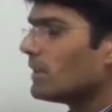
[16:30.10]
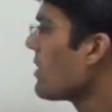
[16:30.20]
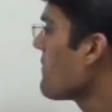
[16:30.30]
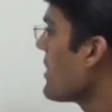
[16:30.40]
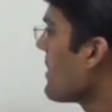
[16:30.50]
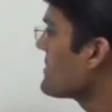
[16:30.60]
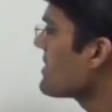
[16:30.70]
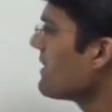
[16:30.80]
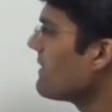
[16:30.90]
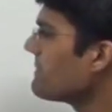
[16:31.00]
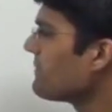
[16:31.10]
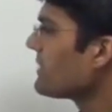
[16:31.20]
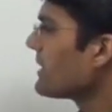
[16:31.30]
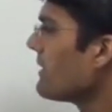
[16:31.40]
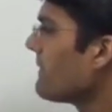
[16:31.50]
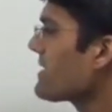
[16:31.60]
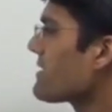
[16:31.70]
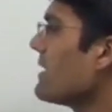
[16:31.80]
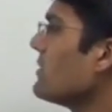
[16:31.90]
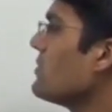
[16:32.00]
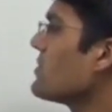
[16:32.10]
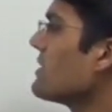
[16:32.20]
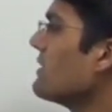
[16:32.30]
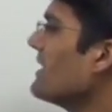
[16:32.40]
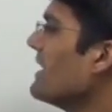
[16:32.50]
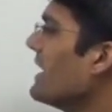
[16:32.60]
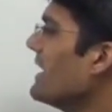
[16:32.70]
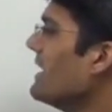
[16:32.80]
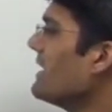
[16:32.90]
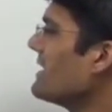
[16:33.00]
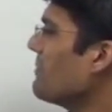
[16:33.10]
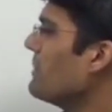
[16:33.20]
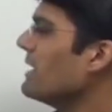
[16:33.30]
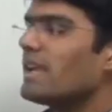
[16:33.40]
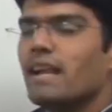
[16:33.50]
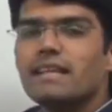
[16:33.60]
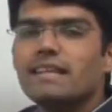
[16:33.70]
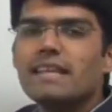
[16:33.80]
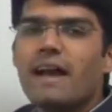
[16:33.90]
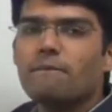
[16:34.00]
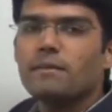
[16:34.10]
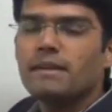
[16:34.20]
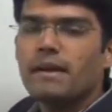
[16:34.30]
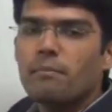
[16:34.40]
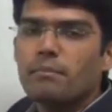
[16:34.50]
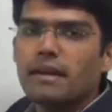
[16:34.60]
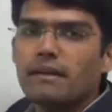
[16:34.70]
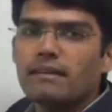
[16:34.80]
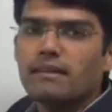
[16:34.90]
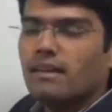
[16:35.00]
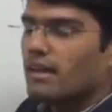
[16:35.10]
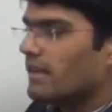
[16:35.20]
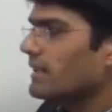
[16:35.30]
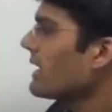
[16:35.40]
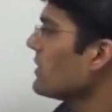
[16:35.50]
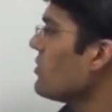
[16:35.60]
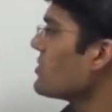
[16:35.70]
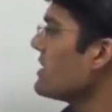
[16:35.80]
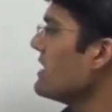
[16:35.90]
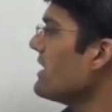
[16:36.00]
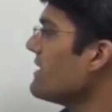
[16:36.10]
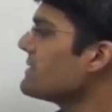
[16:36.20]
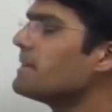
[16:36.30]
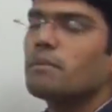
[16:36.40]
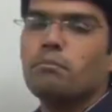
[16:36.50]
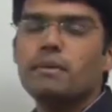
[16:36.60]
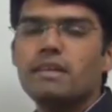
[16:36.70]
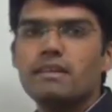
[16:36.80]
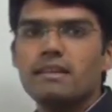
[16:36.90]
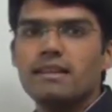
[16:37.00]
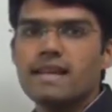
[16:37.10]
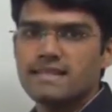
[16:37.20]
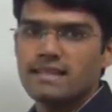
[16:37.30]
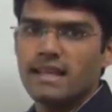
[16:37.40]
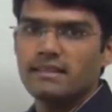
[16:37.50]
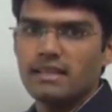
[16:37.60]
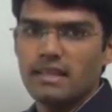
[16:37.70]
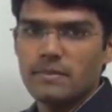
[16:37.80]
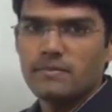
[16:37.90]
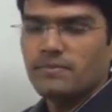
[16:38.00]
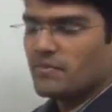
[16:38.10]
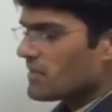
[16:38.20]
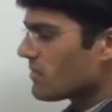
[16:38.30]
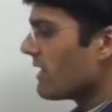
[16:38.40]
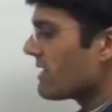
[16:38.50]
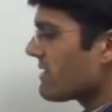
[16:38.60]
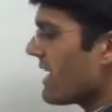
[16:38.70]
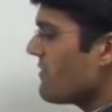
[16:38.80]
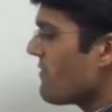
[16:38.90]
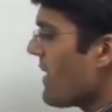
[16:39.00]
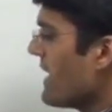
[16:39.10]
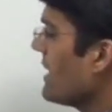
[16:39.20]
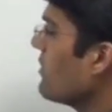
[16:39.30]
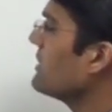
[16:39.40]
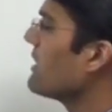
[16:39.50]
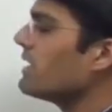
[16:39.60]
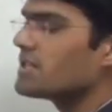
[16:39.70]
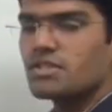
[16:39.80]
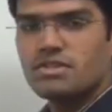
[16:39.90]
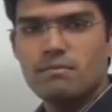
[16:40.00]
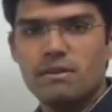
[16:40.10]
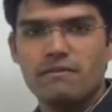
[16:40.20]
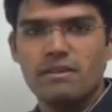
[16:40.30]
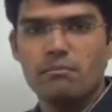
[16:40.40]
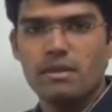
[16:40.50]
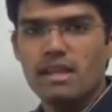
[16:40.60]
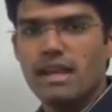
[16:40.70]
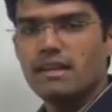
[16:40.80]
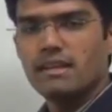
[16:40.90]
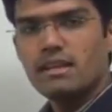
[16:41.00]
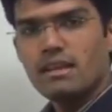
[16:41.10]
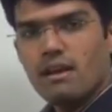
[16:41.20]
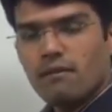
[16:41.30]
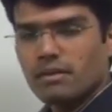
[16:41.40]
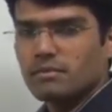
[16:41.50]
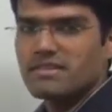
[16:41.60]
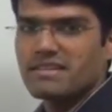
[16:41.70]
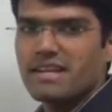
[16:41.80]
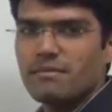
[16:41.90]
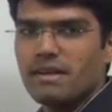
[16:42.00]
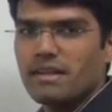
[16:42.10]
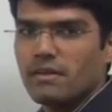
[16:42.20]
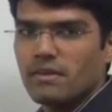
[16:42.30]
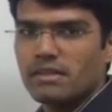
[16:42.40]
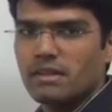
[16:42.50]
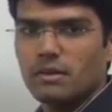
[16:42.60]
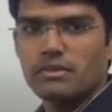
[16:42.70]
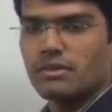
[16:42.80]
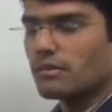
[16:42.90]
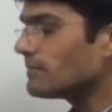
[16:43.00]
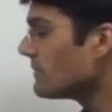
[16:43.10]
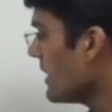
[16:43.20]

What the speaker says: Now if you observe the first conclusion, here B and E have been compared. And the conclusion here is B less than E. So let us try to find out the relationship between B and E from the statement given in the question.